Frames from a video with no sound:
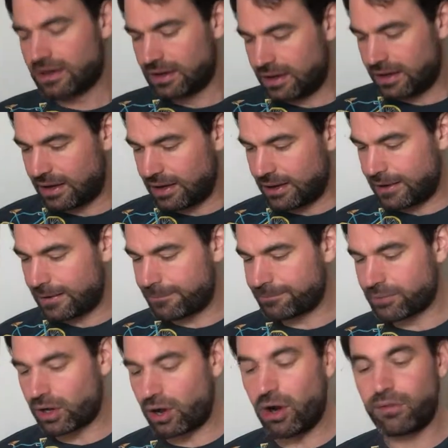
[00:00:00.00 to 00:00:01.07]

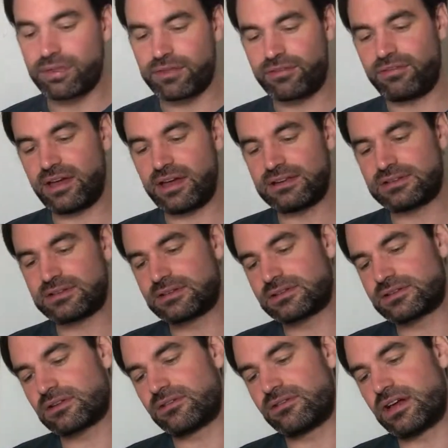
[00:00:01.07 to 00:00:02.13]
on the face.
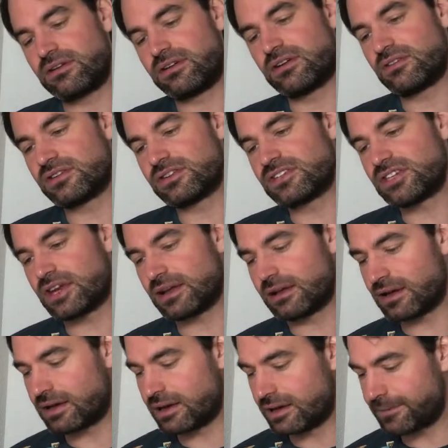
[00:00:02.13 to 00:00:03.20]
So very
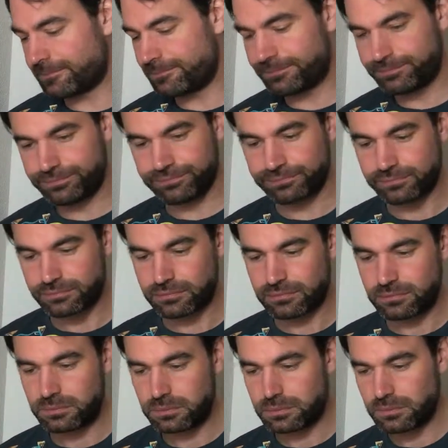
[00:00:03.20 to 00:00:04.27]
nourishing.
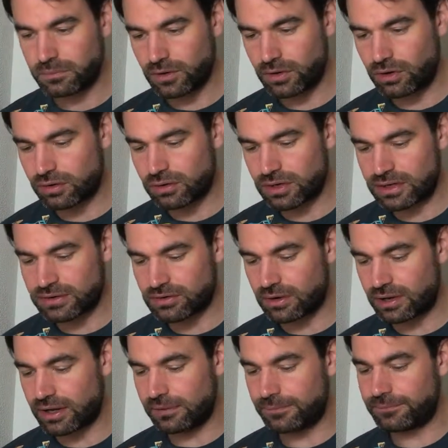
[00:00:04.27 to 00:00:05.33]
Coconut
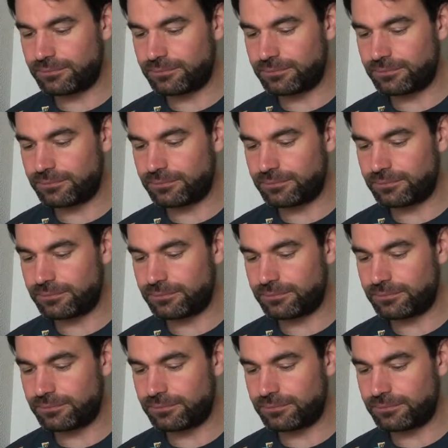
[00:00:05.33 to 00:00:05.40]
oil.